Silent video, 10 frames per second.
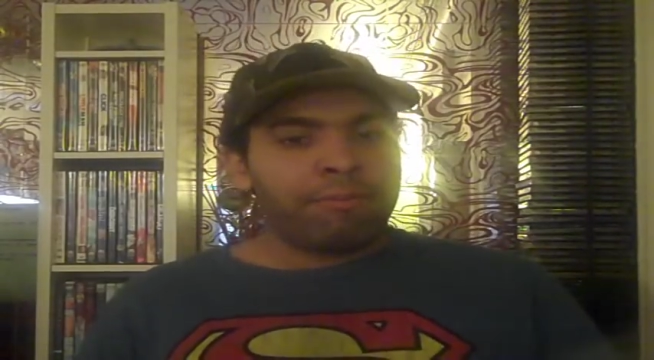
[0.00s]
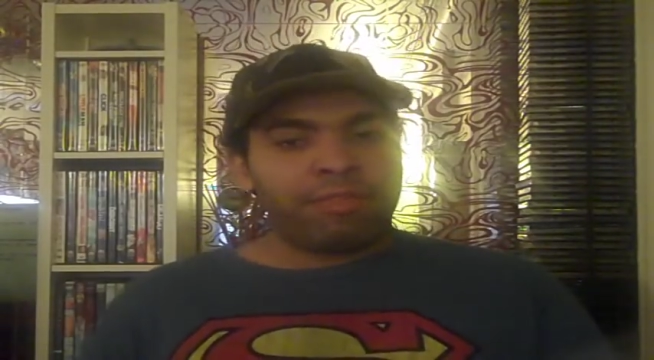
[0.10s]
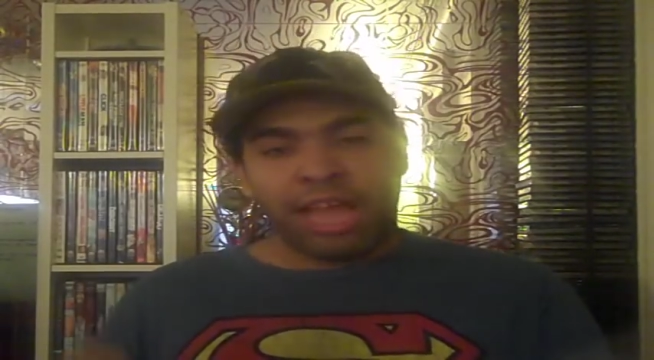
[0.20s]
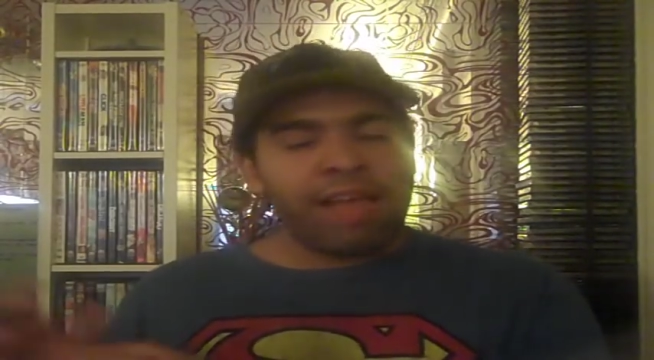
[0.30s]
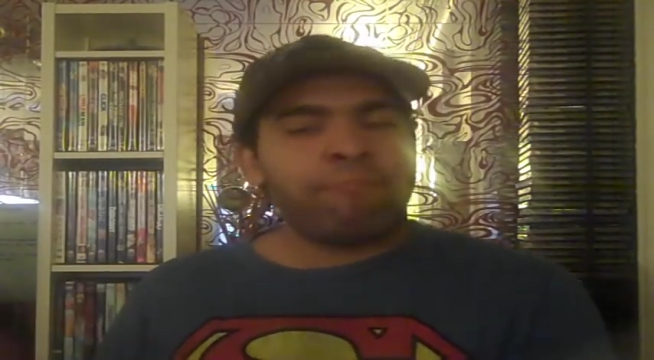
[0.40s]

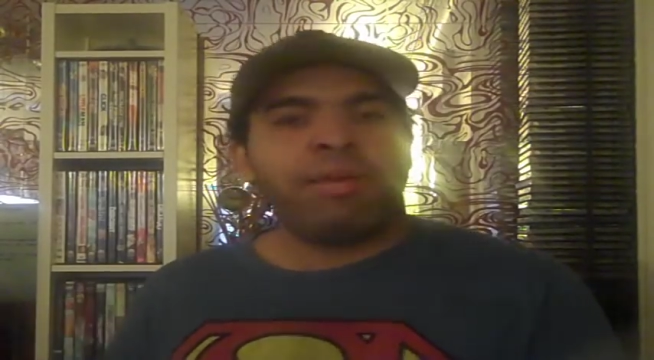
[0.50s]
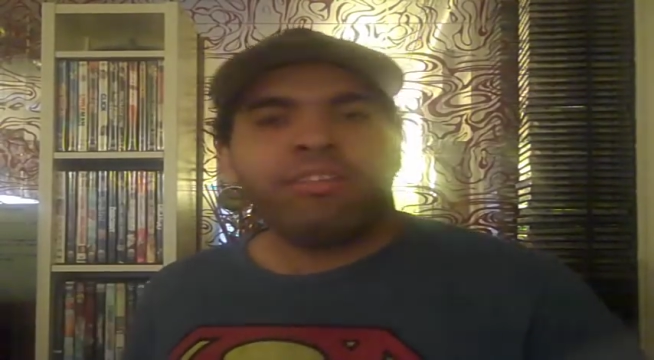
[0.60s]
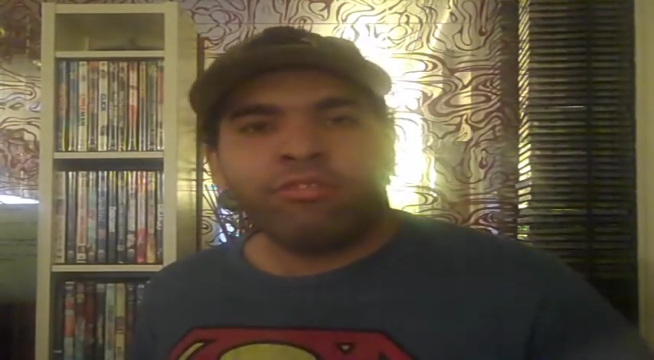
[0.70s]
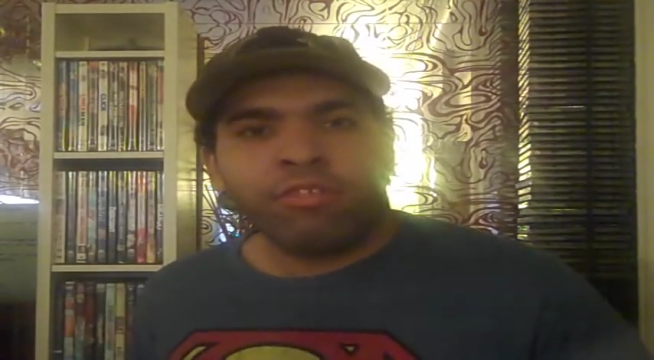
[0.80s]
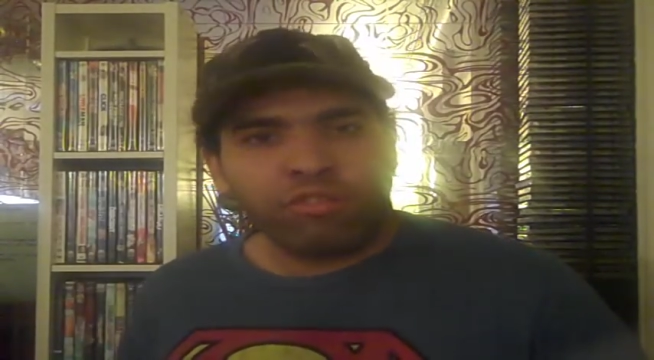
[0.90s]
Not
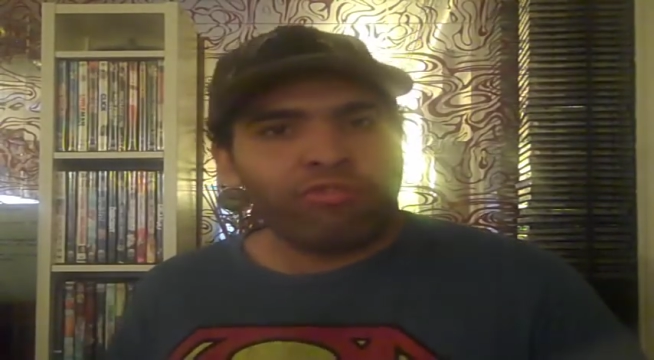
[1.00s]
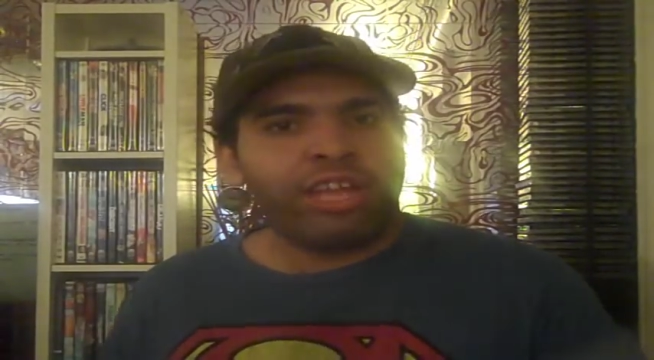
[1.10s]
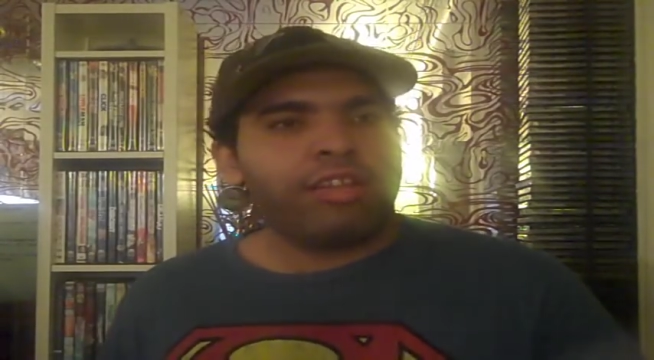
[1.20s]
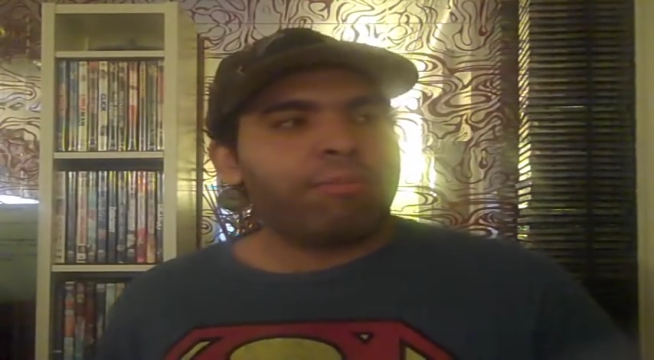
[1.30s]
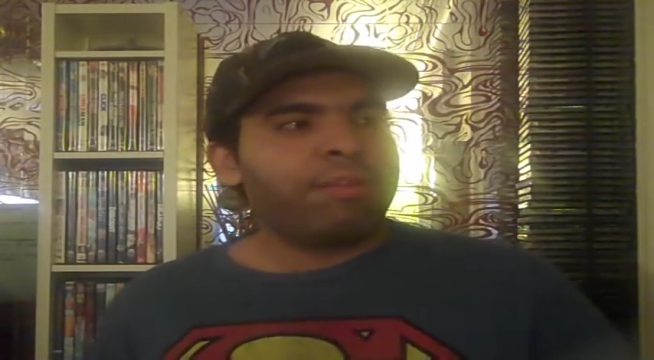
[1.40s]
based on the
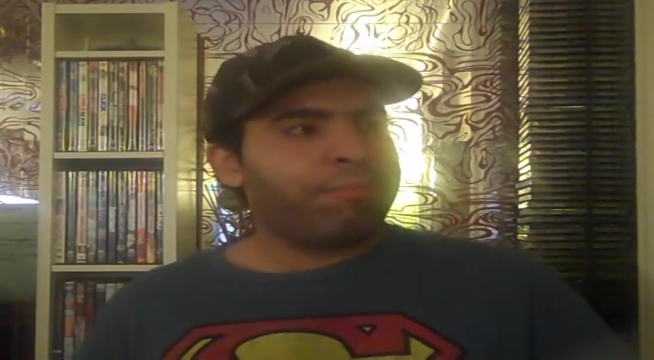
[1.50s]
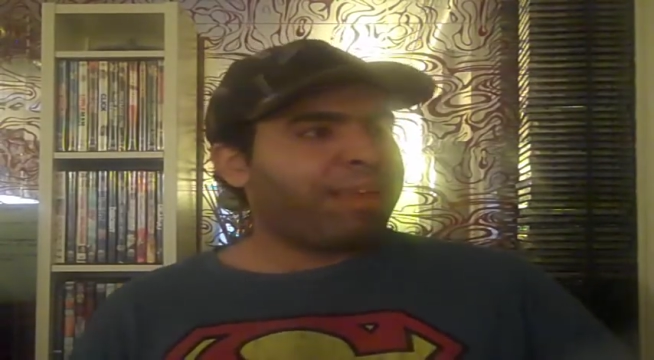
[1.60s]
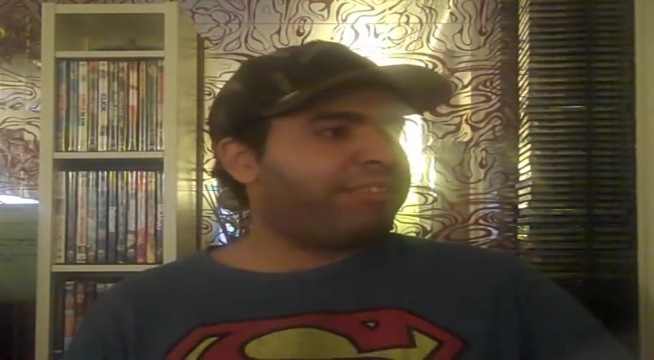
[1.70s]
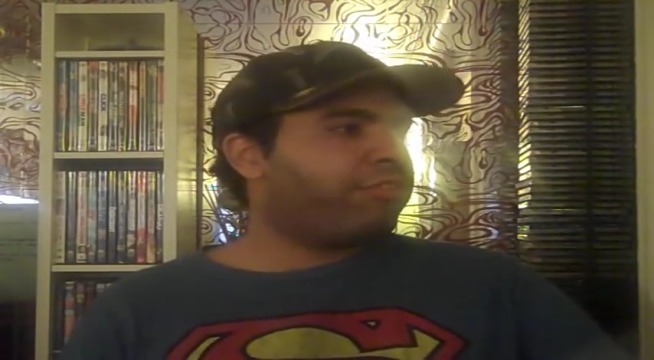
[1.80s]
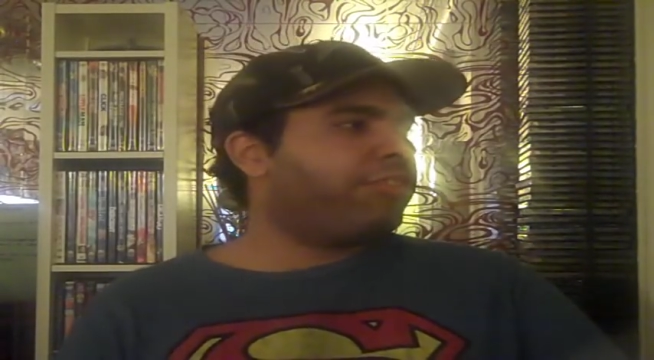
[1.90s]
trailer, but
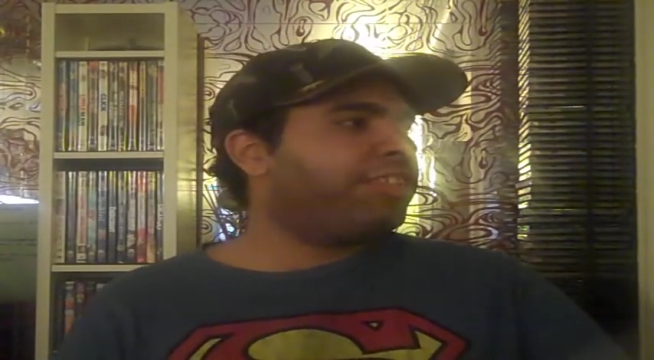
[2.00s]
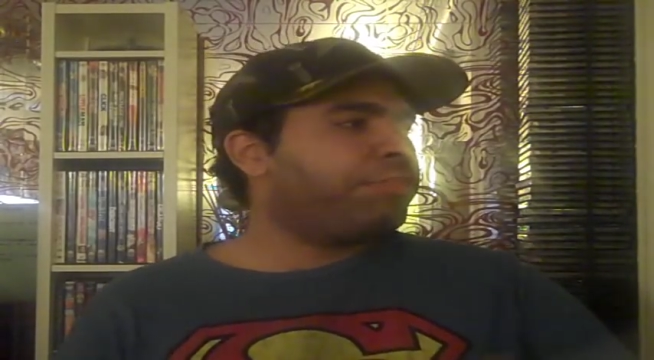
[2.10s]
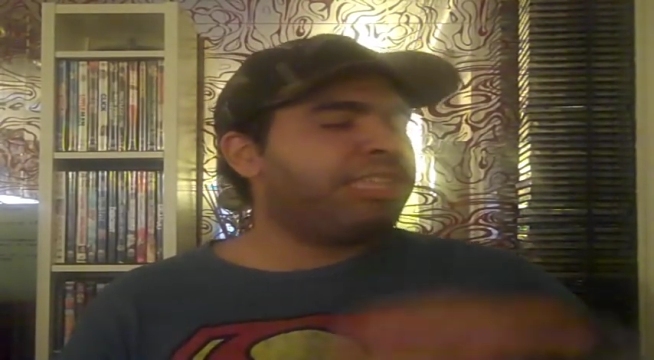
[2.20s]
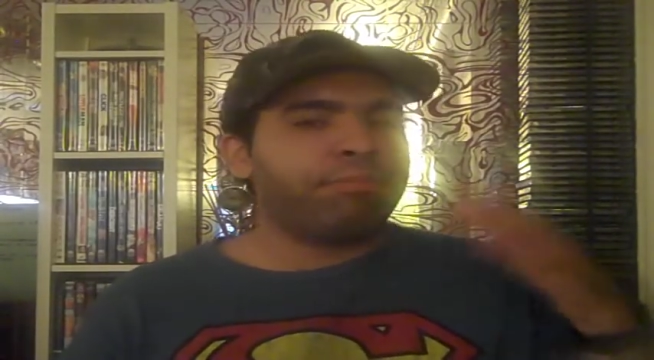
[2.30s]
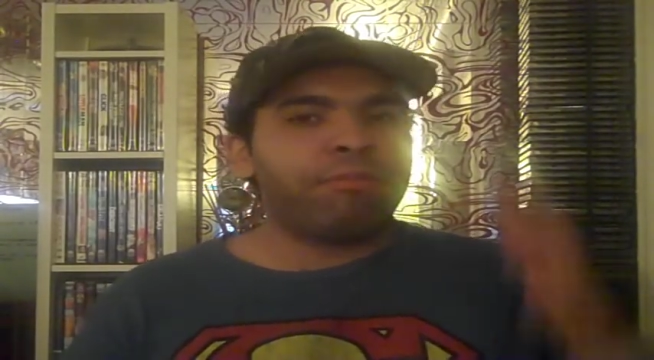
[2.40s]
based on the
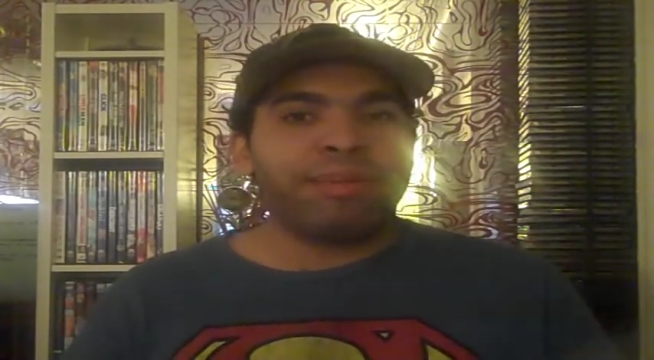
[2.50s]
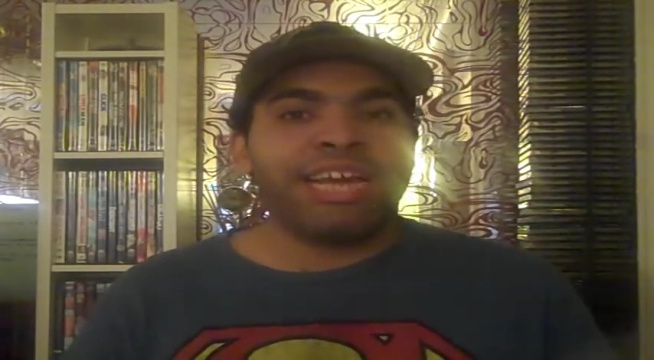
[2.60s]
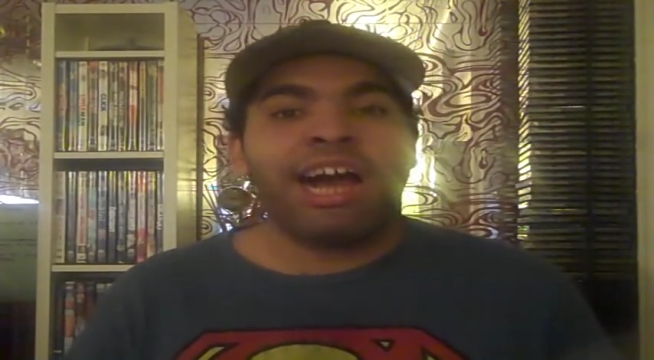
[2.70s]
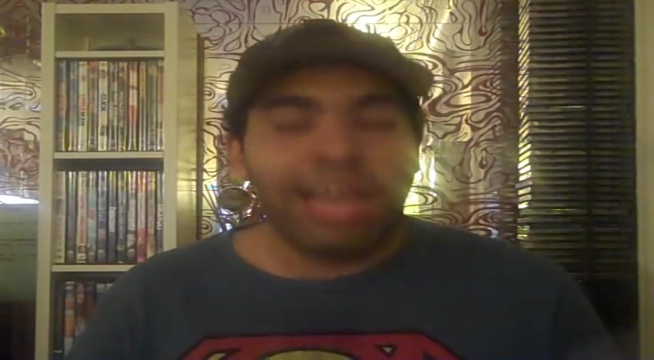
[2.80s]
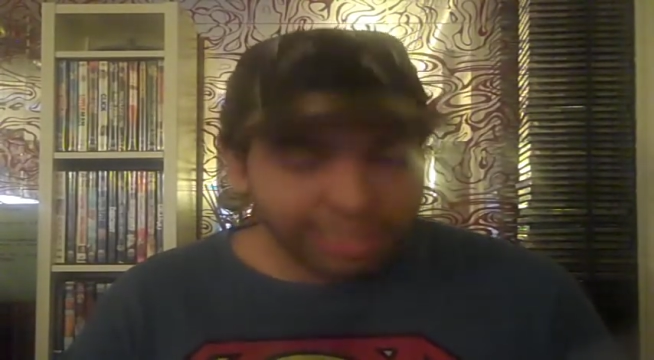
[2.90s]
people
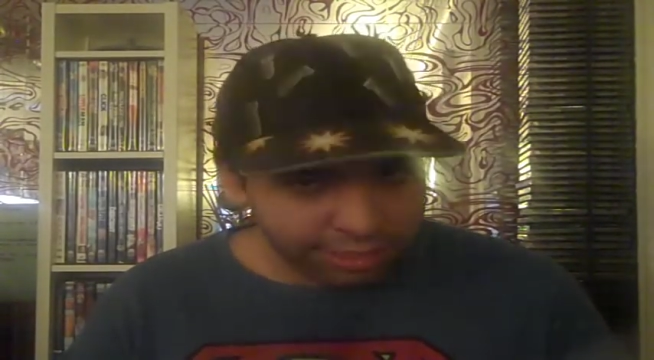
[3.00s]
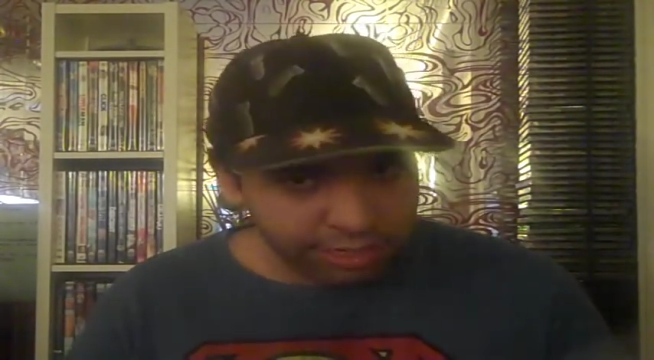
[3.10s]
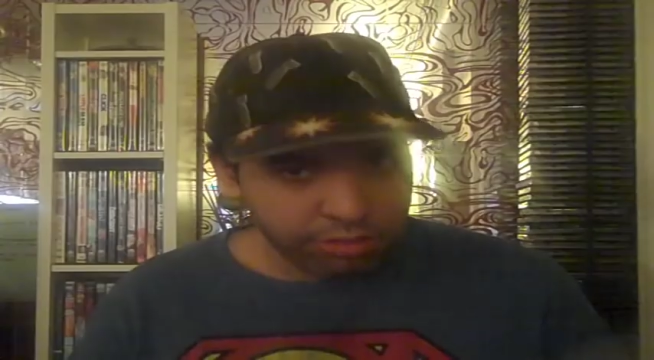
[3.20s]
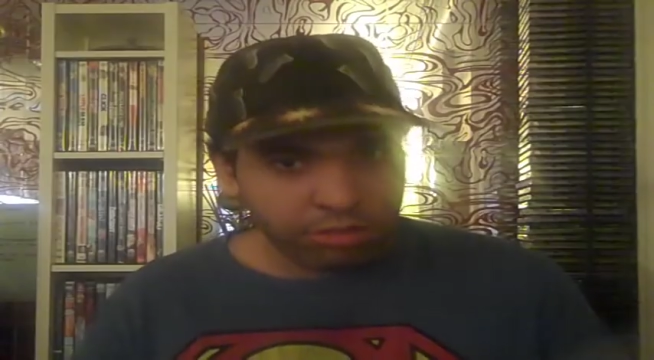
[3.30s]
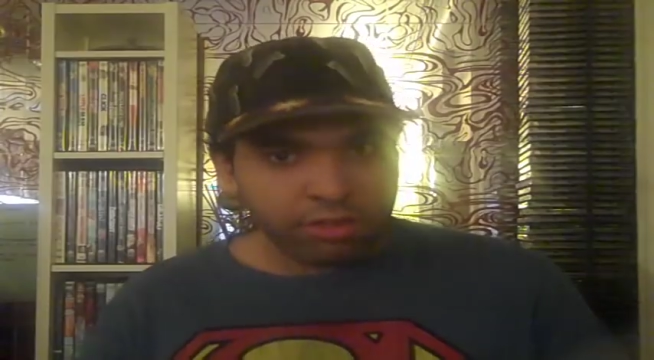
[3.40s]
behind it.